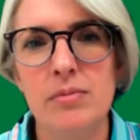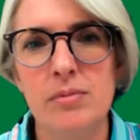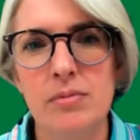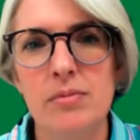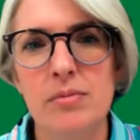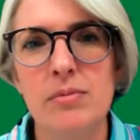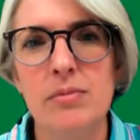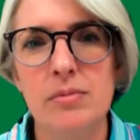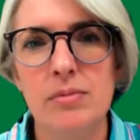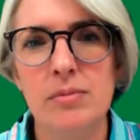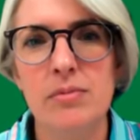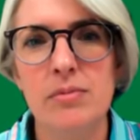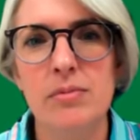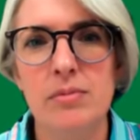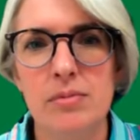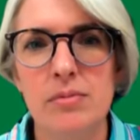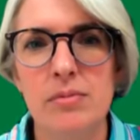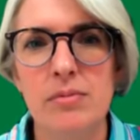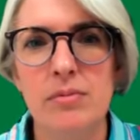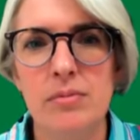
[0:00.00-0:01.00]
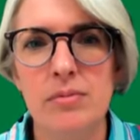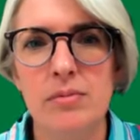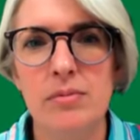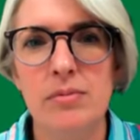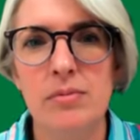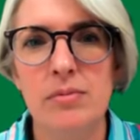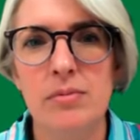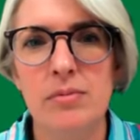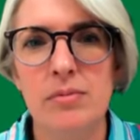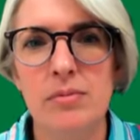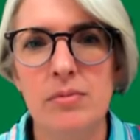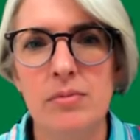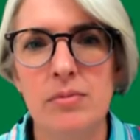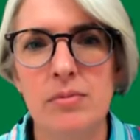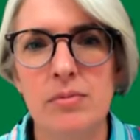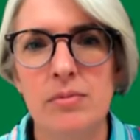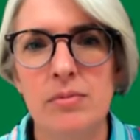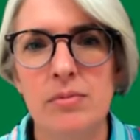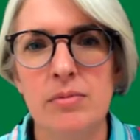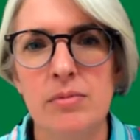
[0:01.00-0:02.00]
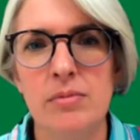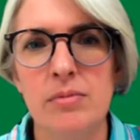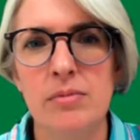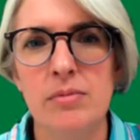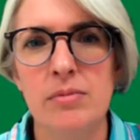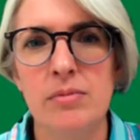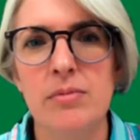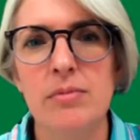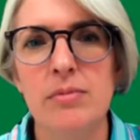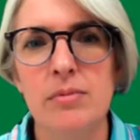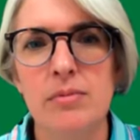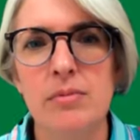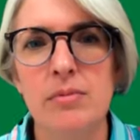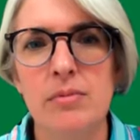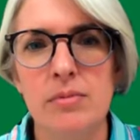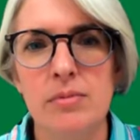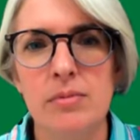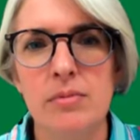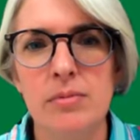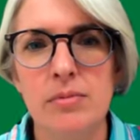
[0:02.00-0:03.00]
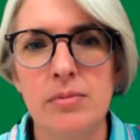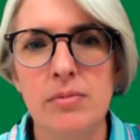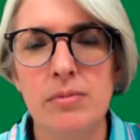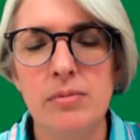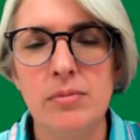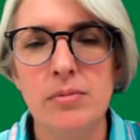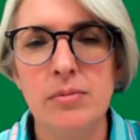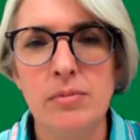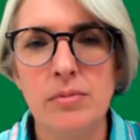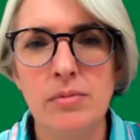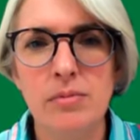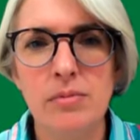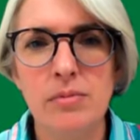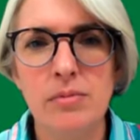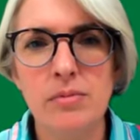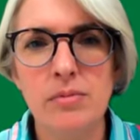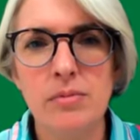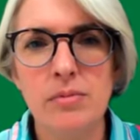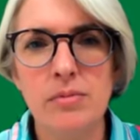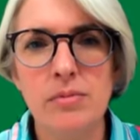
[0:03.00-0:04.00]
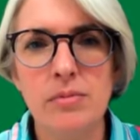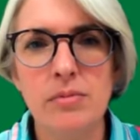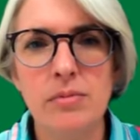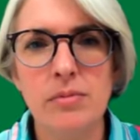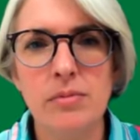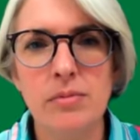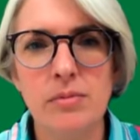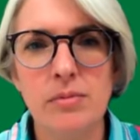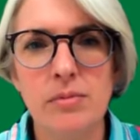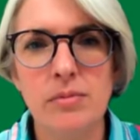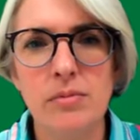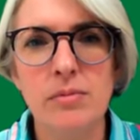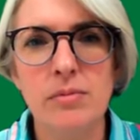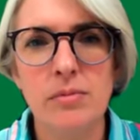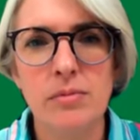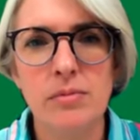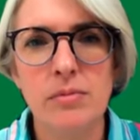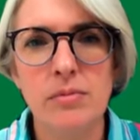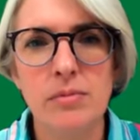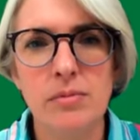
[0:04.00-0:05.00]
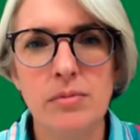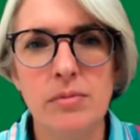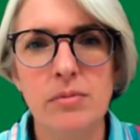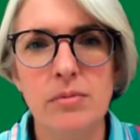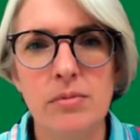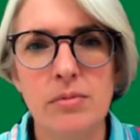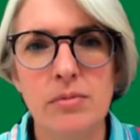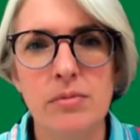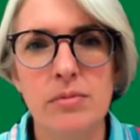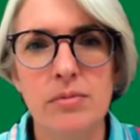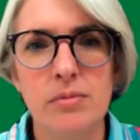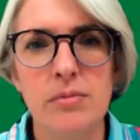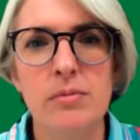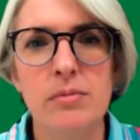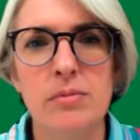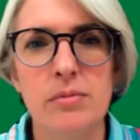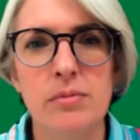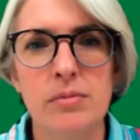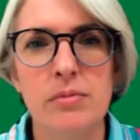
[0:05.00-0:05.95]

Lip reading: (silent)